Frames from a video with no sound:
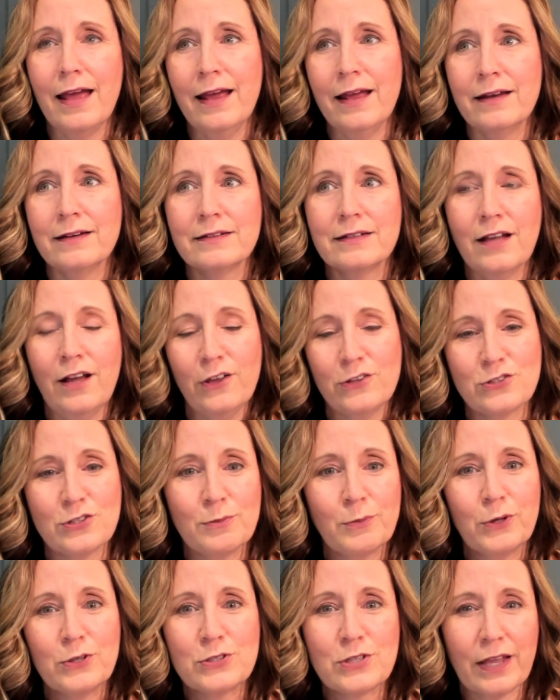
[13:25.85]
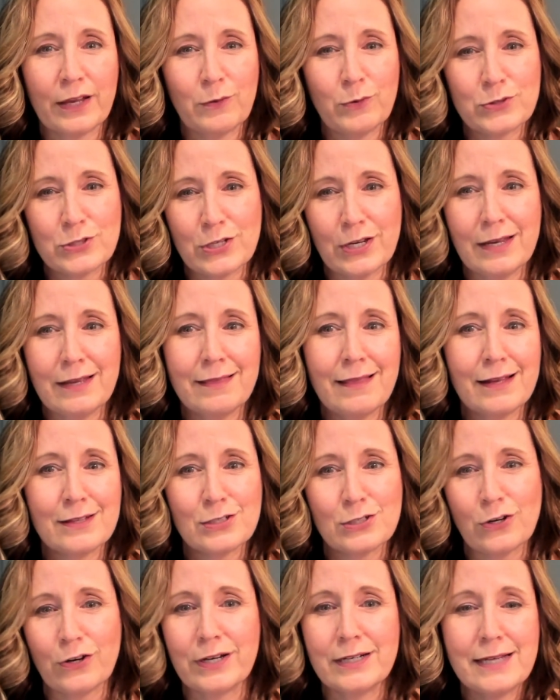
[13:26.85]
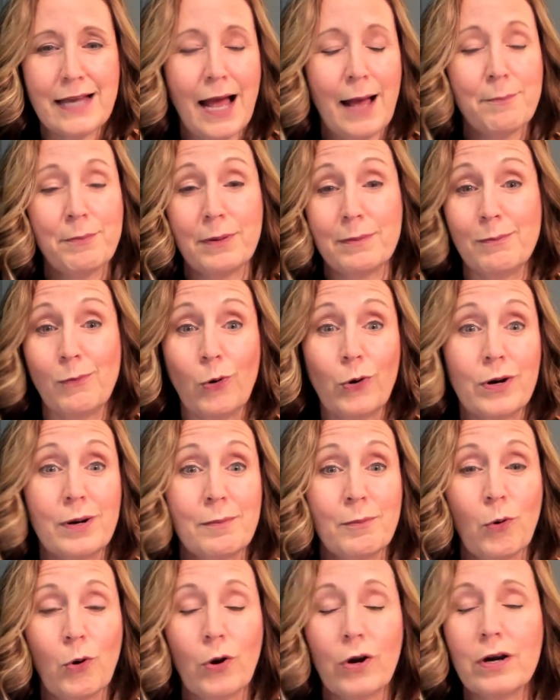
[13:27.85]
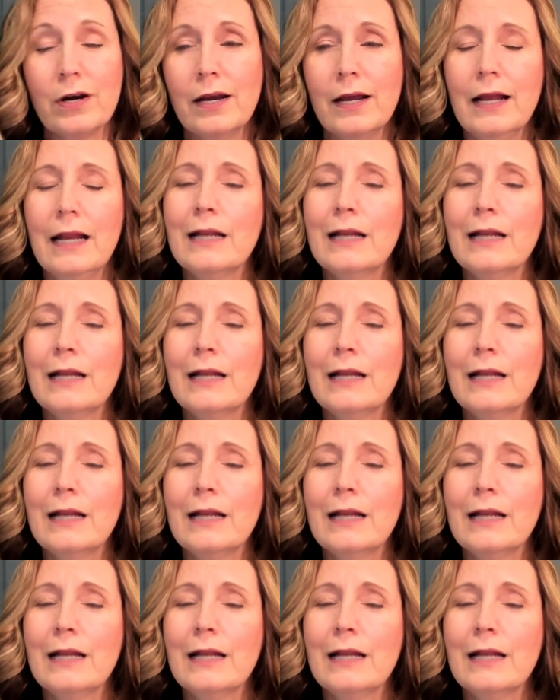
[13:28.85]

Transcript: and customers, like we're seeing that starting to happen more and more.